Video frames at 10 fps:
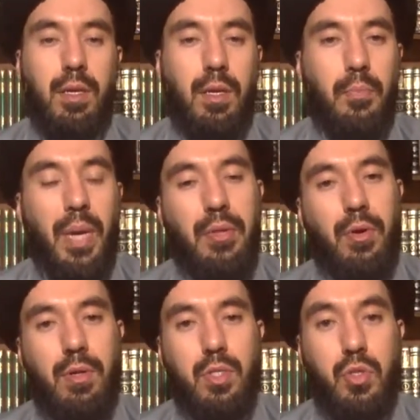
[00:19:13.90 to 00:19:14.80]
better.
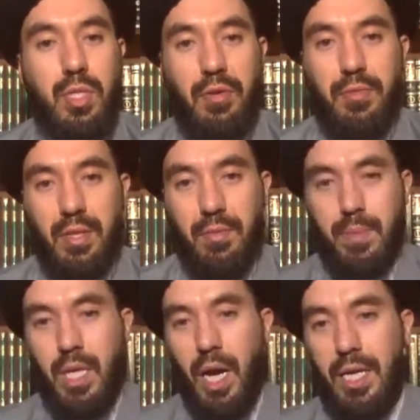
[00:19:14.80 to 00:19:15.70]
So the
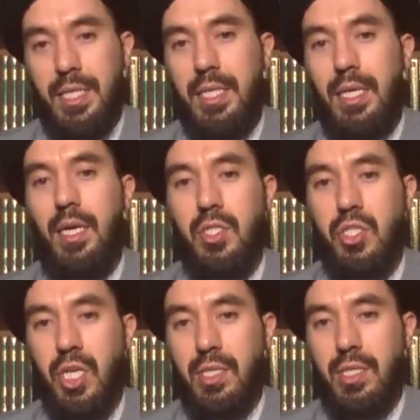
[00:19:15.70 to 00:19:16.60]
idea is
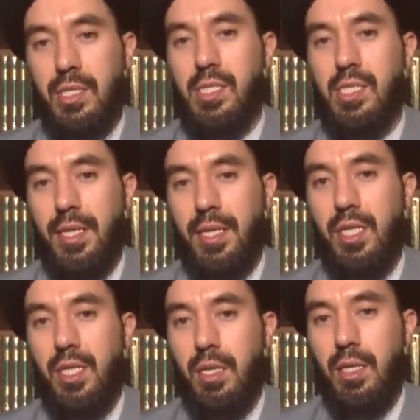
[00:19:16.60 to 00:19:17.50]
just
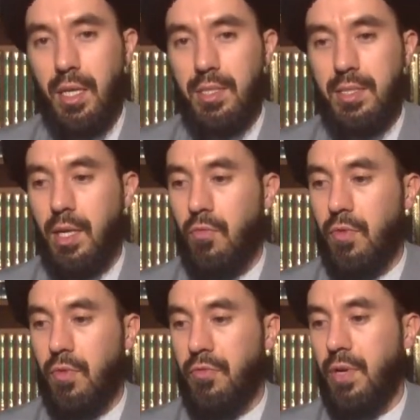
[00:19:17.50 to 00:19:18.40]
intention itself.
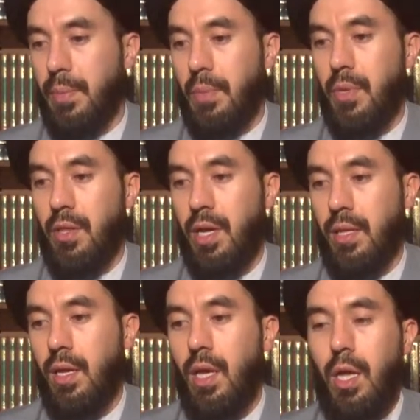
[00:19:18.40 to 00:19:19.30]
We have to remember that.
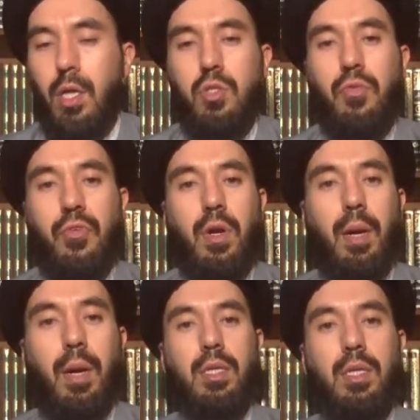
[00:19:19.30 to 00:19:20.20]
So for
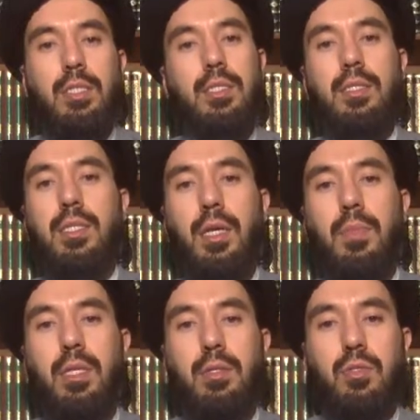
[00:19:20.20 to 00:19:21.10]
Ramadan is the same
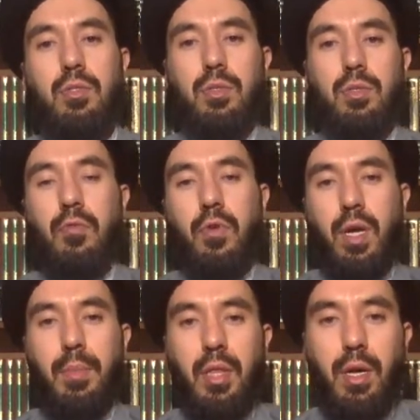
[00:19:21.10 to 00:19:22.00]
thing too. For
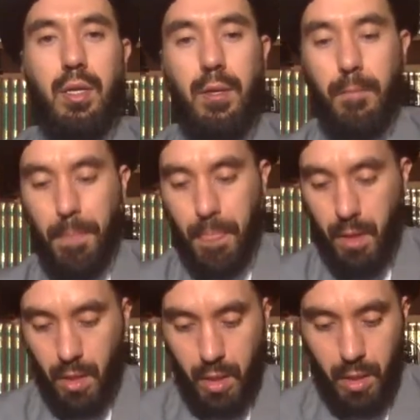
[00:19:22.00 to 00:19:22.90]
Ramadan,
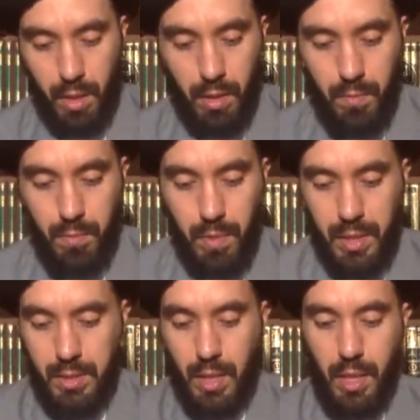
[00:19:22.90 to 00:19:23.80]
let's
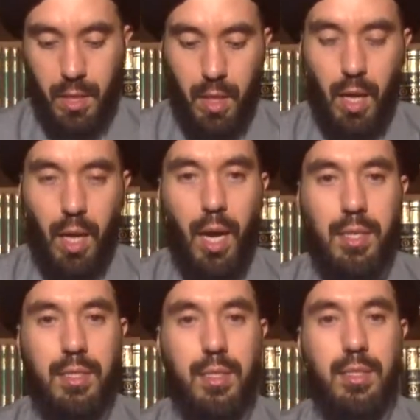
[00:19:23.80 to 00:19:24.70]
say
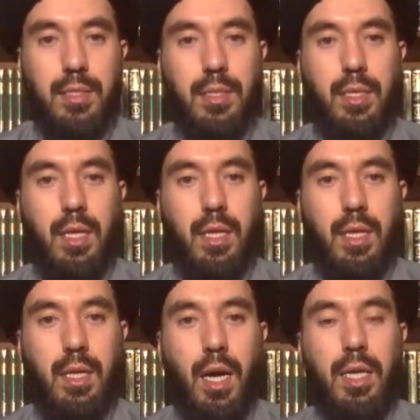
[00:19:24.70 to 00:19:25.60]
I
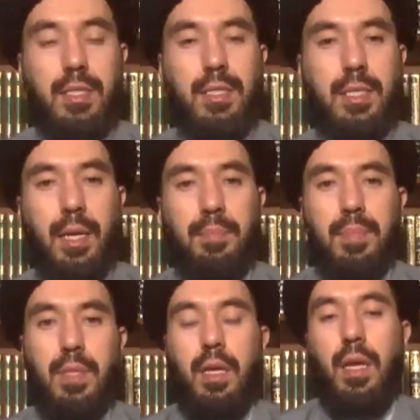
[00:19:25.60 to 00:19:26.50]
slept
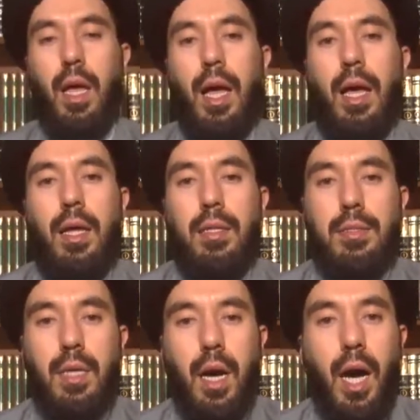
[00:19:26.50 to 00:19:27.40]
and
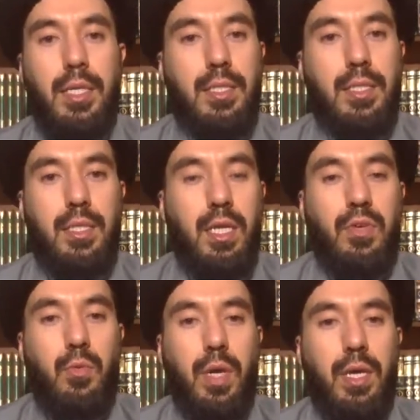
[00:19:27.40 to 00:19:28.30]
I didn't even
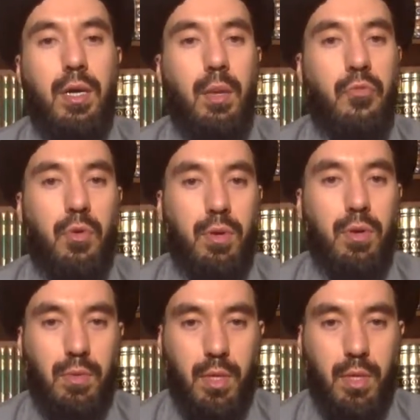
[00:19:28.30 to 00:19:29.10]
wake up for